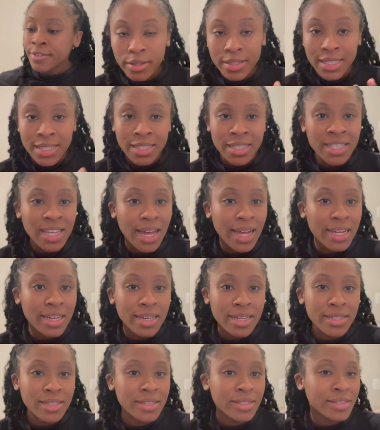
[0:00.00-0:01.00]

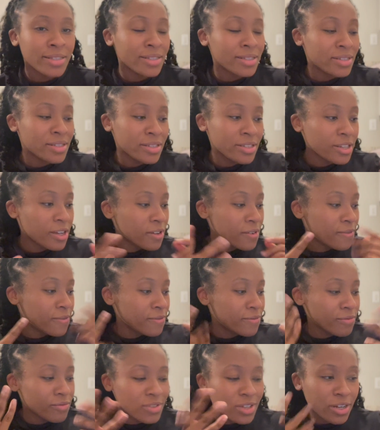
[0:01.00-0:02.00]
sinus
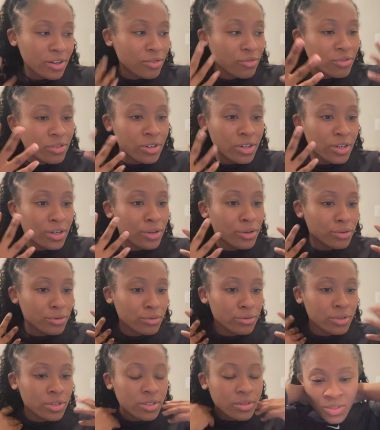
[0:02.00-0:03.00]
stuff, like runny
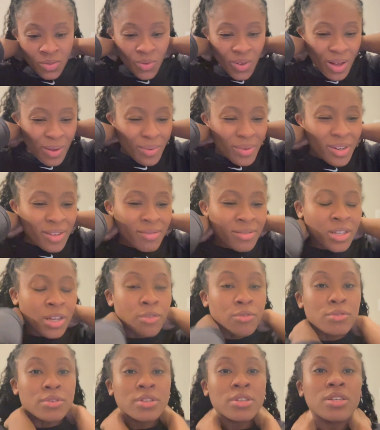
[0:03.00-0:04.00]
nose. Well, I wouldn't even say
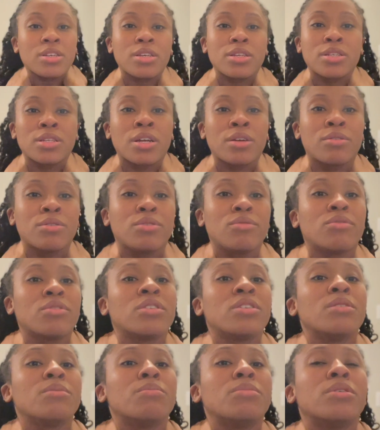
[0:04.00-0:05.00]
runny because it's not really
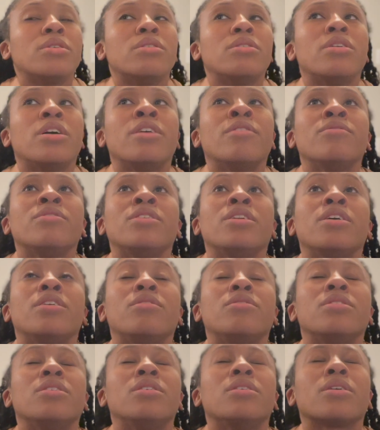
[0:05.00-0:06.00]
runny, but every now
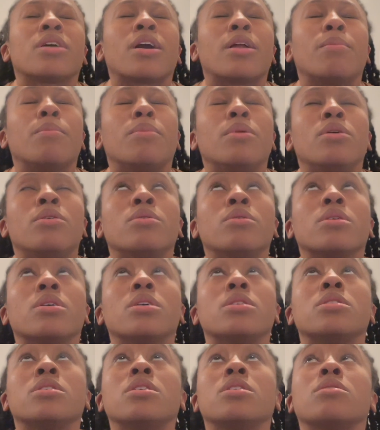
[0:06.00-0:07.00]
and then I gotta blow it
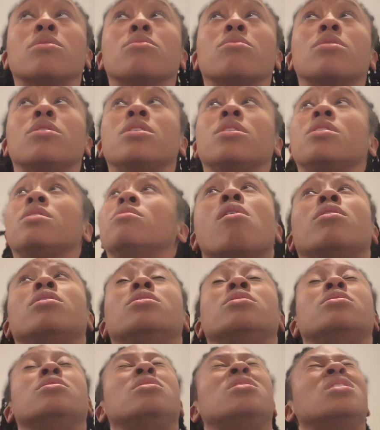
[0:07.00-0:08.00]
because it gets runny.
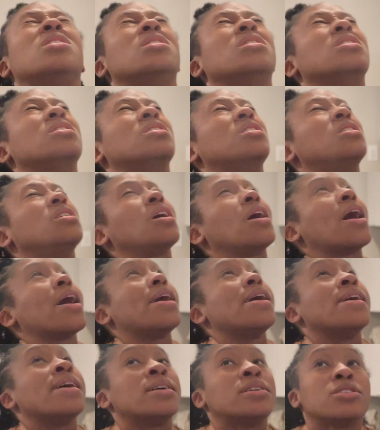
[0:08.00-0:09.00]
What is it? I
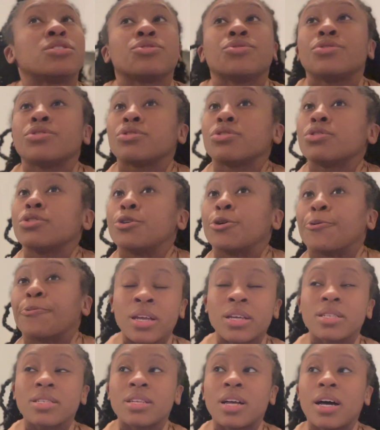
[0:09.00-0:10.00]
had a sore throat.
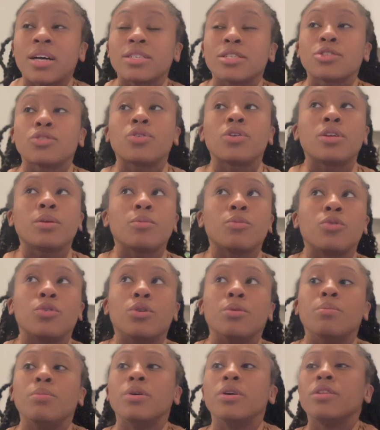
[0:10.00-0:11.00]
It's not as sore
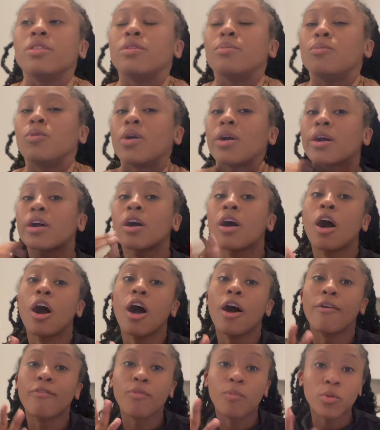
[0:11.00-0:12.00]
anymore, but the more I
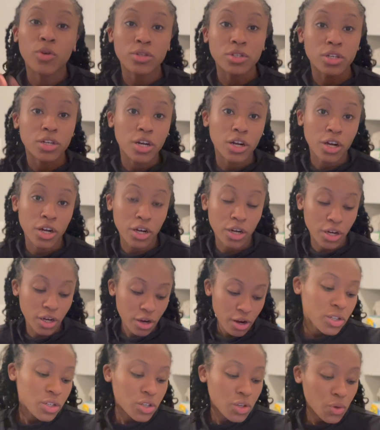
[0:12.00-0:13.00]
cough, the more it's gonna
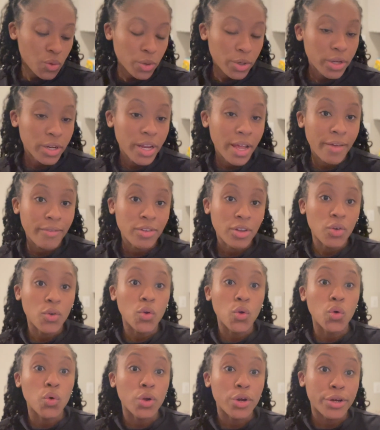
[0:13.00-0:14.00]
hurt. So we're gonna have to
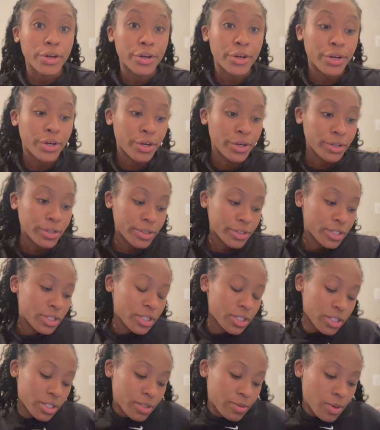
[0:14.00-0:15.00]
order
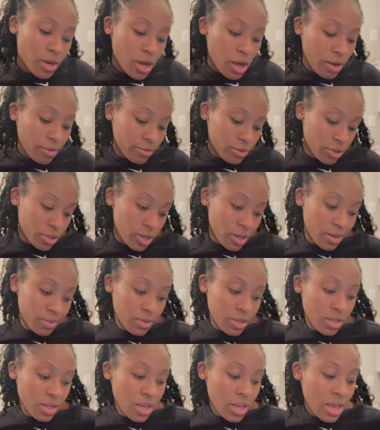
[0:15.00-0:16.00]
some cough
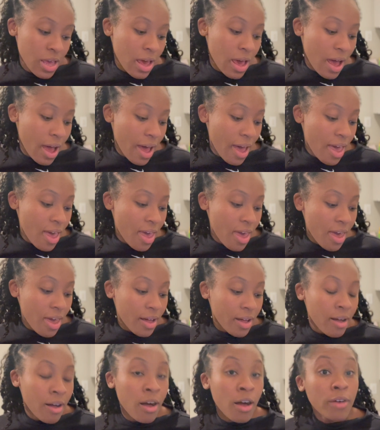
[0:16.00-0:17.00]
drops. I
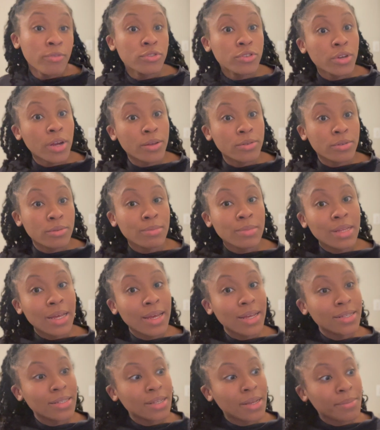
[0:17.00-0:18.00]
had cough drops from the
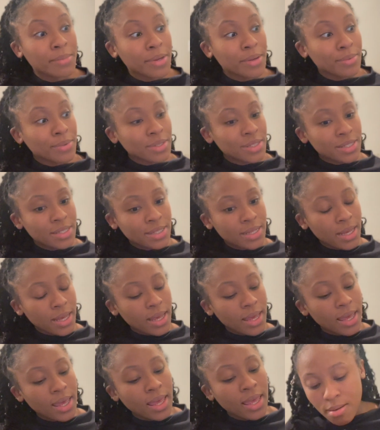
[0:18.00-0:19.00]
last time I was
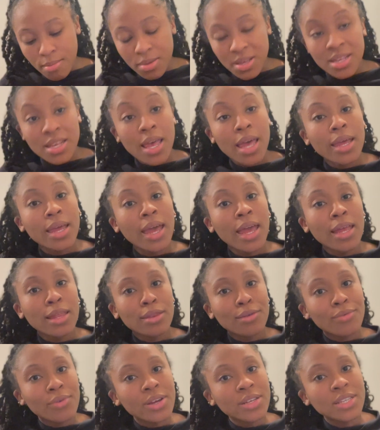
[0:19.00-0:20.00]
sick, but Zach ate
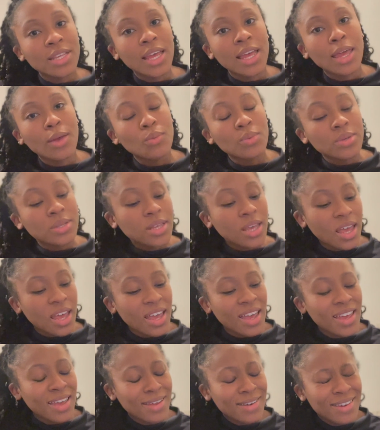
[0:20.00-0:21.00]
the rest like it was
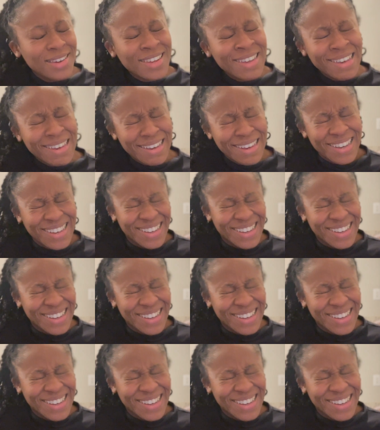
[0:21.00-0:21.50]
candy.